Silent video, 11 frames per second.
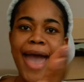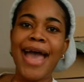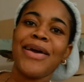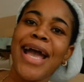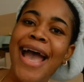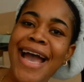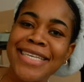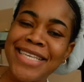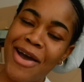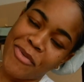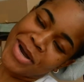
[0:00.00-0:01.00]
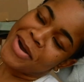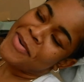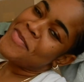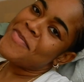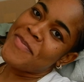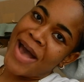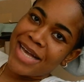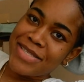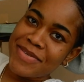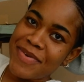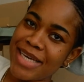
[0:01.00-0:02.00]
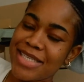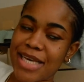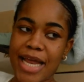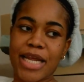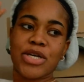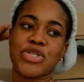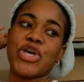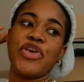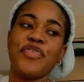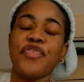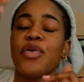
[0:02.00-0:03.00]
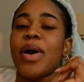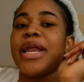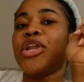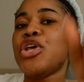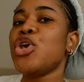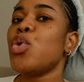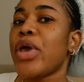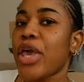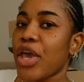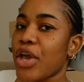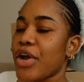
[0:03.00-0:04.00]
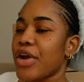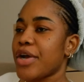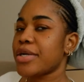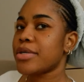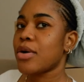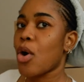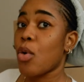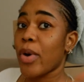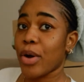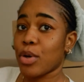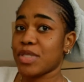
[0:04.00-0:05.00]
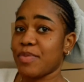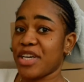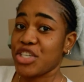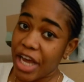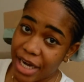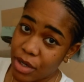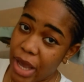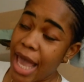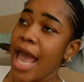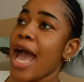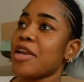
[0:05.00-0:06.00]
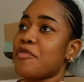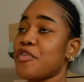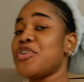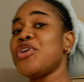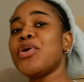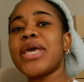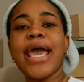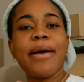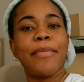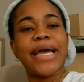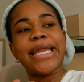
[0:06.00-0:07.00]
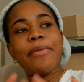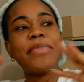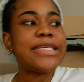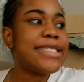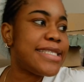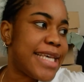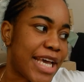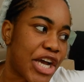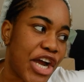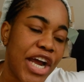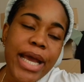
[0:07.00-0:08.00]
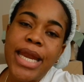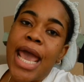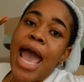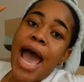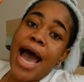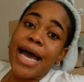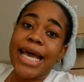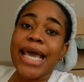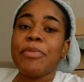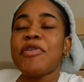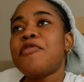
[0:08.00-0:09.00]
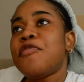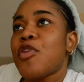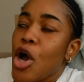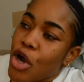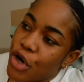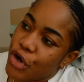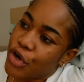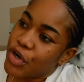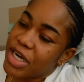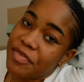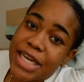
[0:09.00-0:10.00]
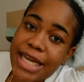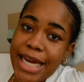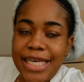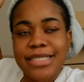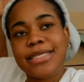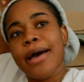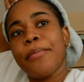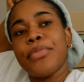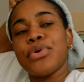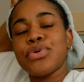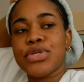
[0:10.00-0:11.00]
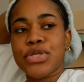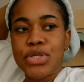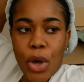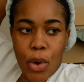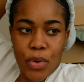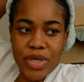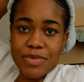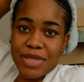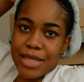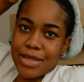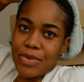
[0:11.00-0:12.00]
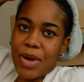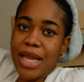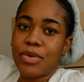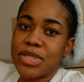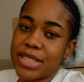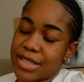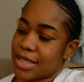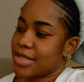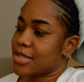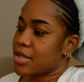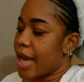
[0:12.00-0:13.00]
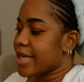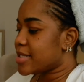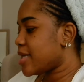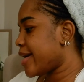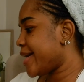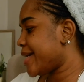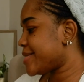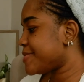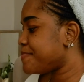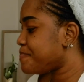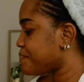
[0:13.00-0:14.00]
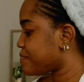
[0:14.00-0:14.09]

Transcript: Hello, guys, and welcome back to my channel. So if you are new here, or welcome to my channel, and if you're new here, my name is Deacon and I am a vlogger living in Istanbul. So it's been a little while. I was this excited.